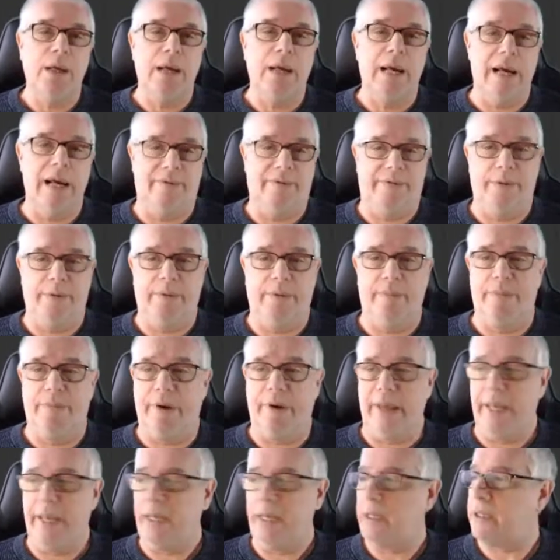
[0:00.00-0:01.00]
After the
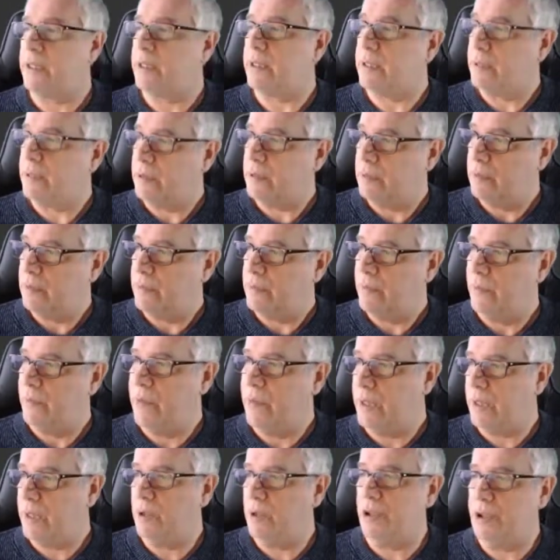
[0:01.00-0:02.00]
break, we
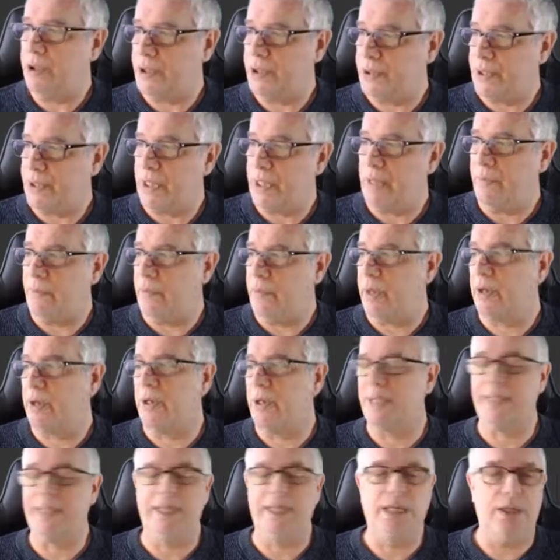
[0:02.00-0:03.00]
are going
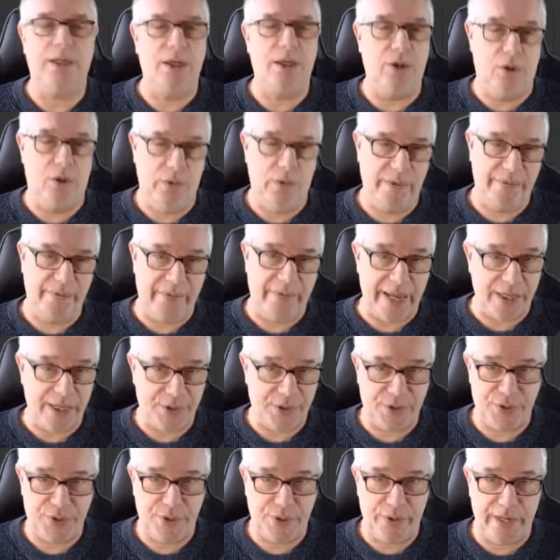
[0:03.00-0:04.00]
to see the other
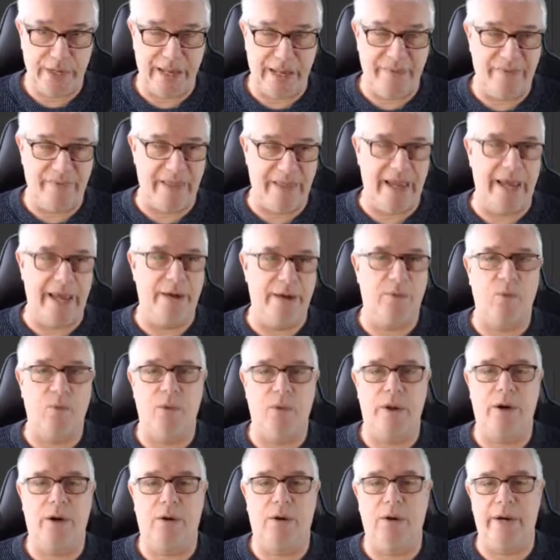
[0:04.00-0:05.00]
texture, and then
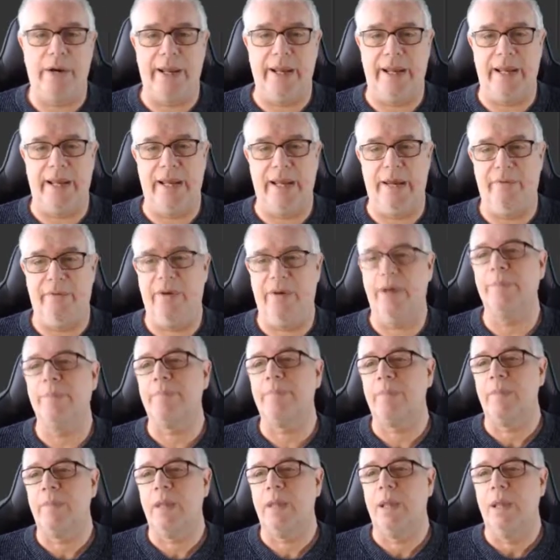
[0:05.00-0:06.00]
we are going to have
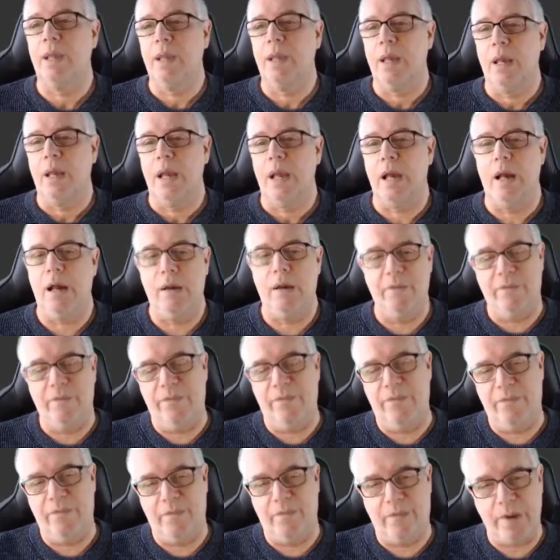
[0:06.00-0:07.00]
a
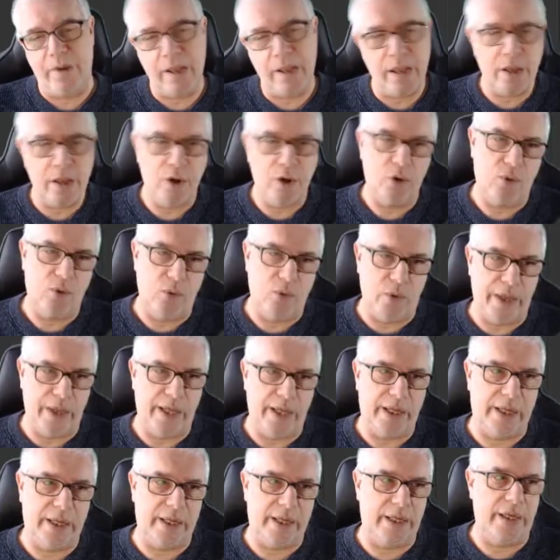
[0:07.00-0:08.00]
real
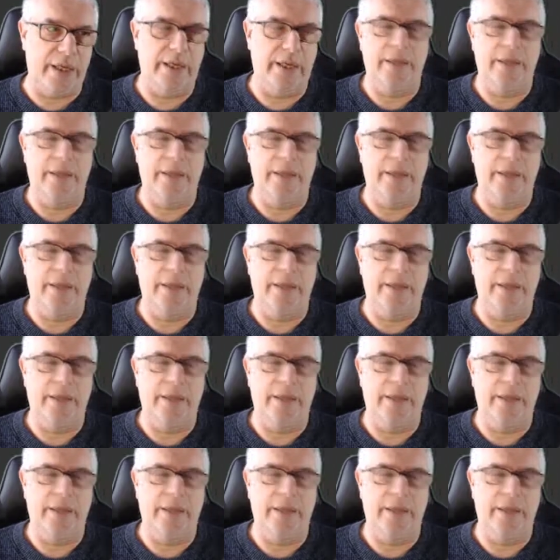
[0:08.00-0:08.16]
quick